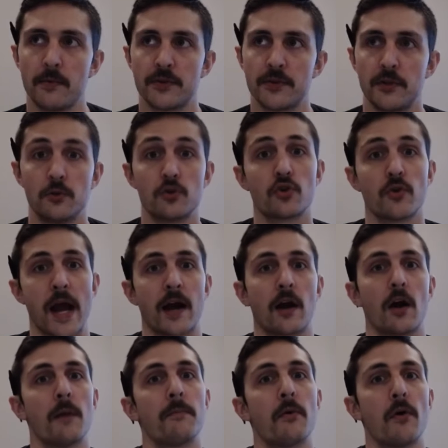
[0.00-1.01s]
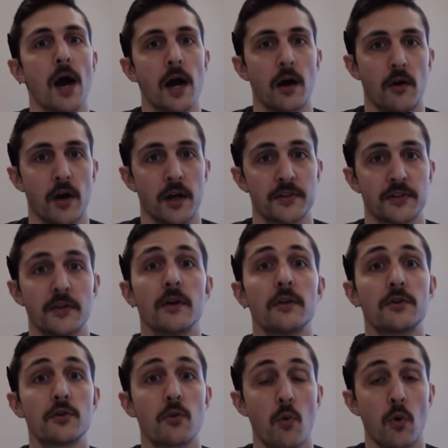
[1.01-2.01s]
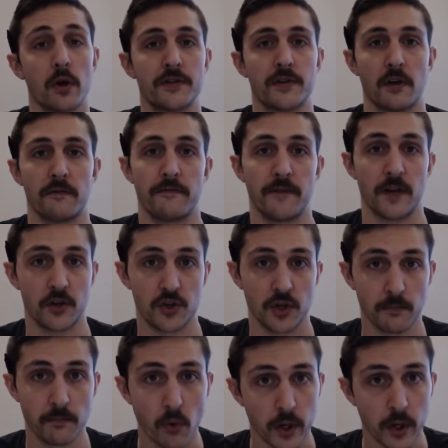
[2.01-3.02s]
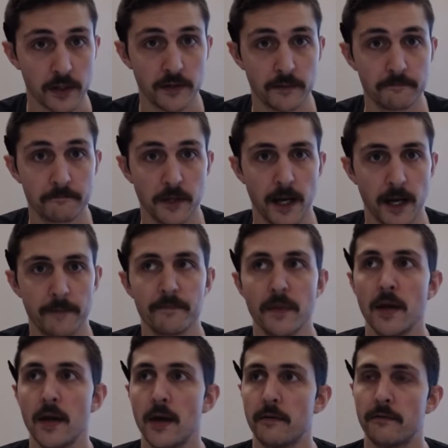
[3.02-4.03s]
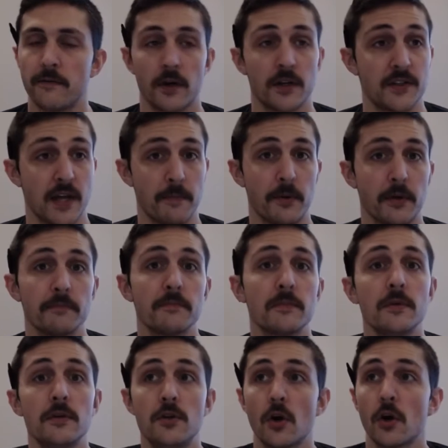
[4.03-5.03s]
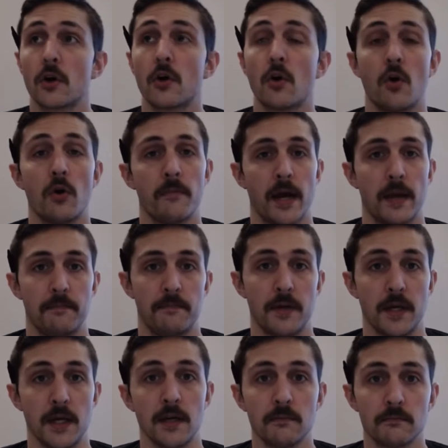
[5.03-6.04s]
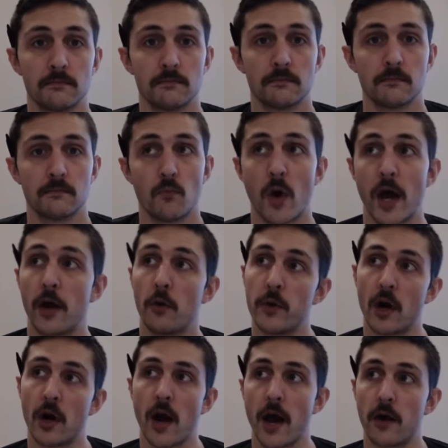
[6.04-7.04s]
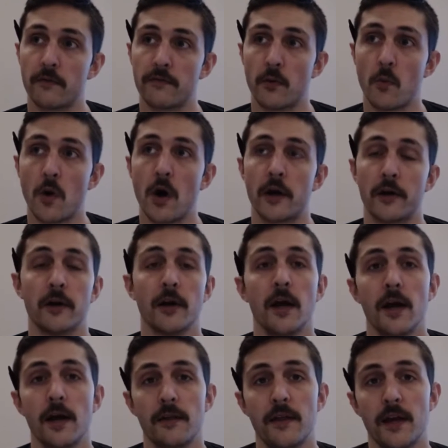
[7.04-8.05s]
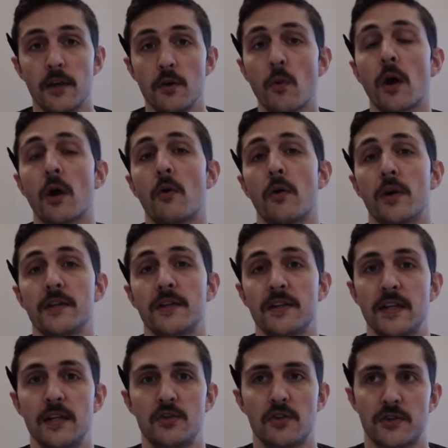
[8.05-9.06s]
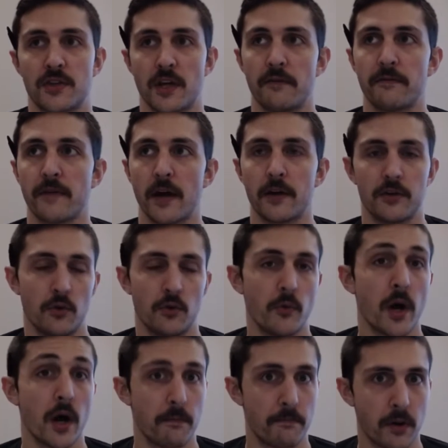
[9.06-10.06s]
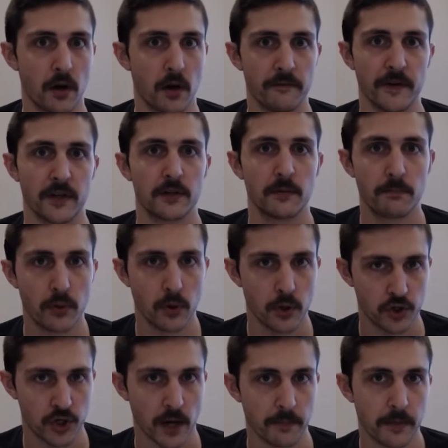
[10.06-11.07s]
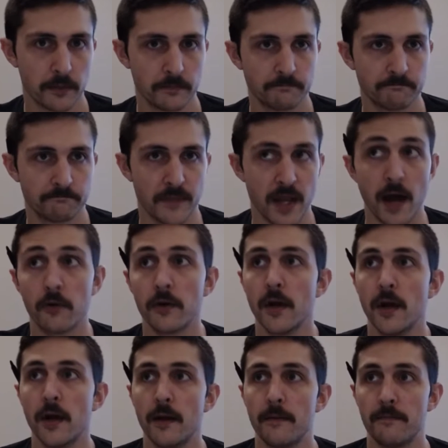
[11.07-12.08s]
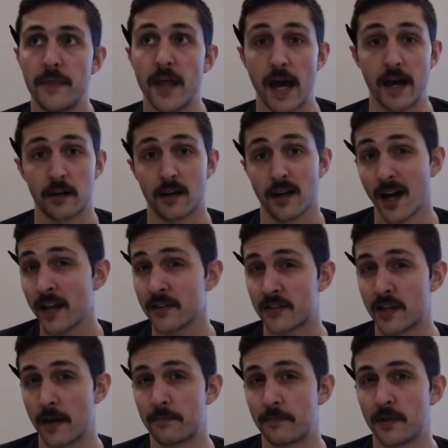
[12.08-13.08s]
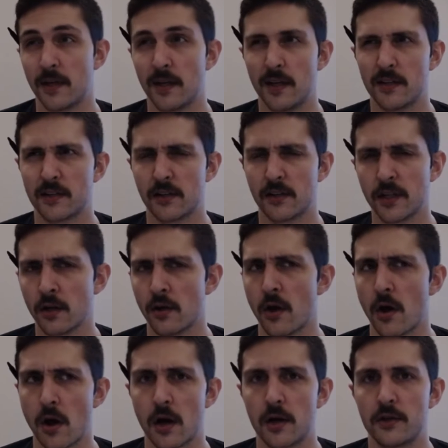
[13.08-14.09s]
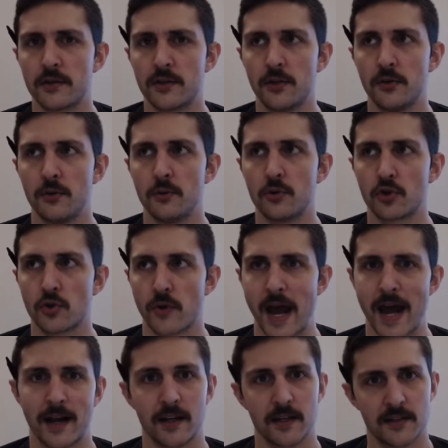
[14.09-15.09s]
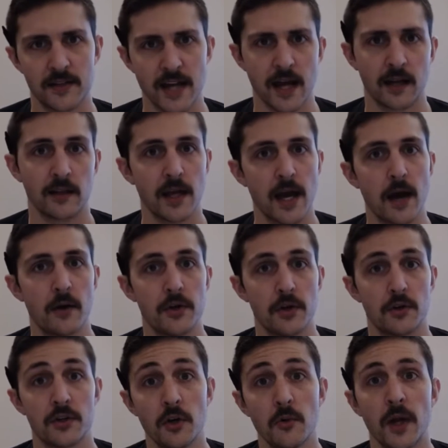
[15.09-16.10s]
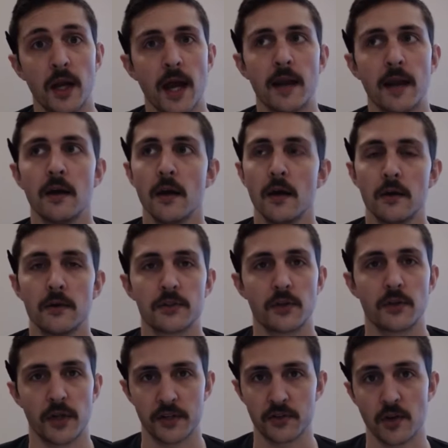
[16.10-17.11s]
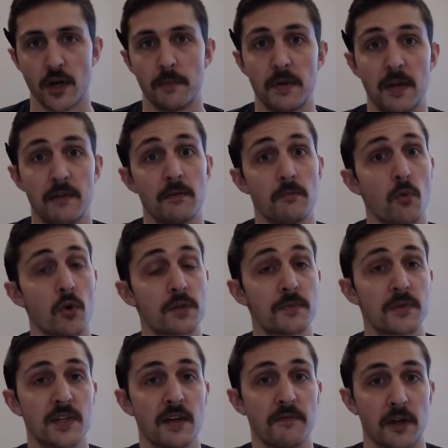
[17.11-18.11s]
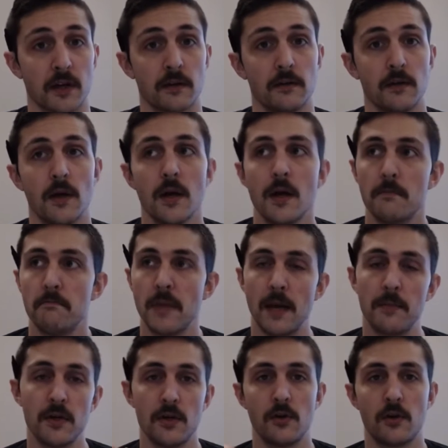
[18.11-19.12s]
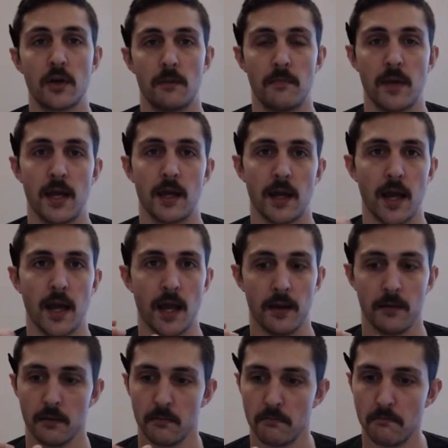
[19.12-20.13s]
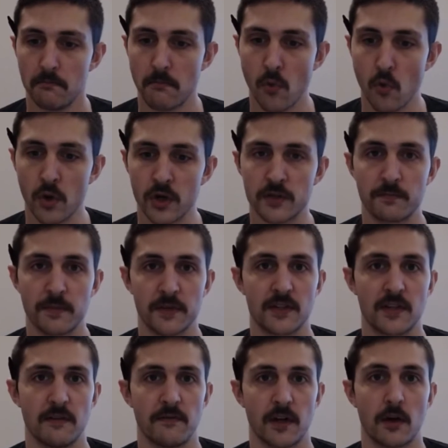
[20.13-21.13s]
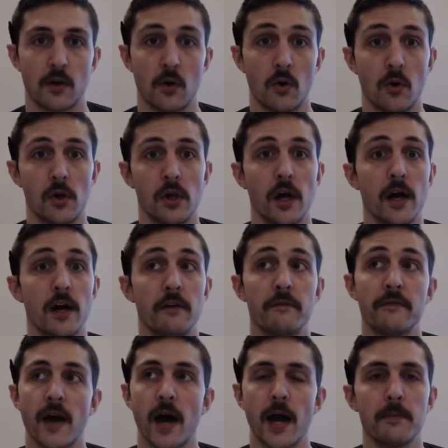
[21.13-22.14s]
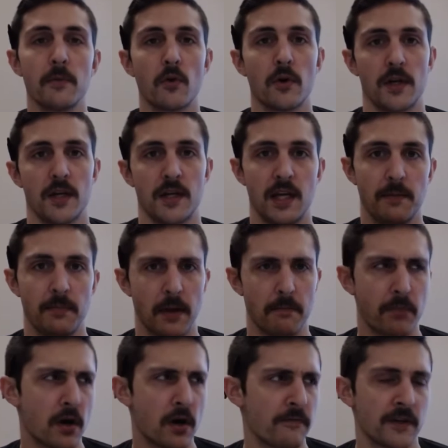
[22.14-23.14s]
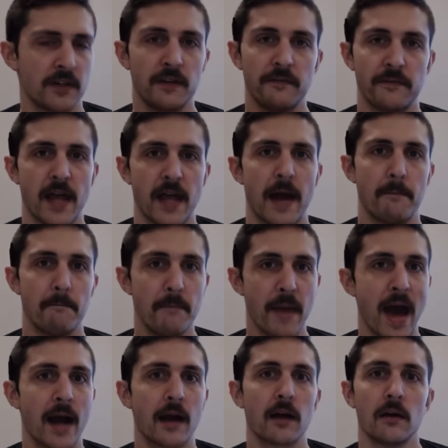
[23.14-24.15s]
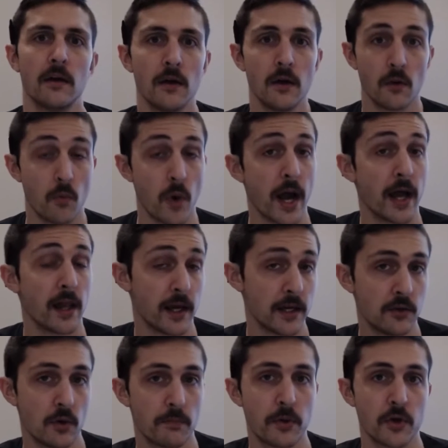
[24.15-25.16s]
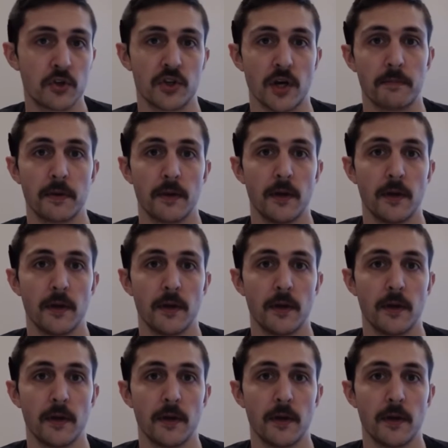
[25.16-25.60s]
to track our progress towards our finishing point. Okay? For example, your goal might be, while we are out of the water, that you are going to teach yourself how to do a perfect push-up. Now, that concept is a little hard to track exactly how you're doing it, so let's try and be even more specific. Maybe you can make a more specific goal of, I'm going to keep a perfectly flat back while I do a push-up.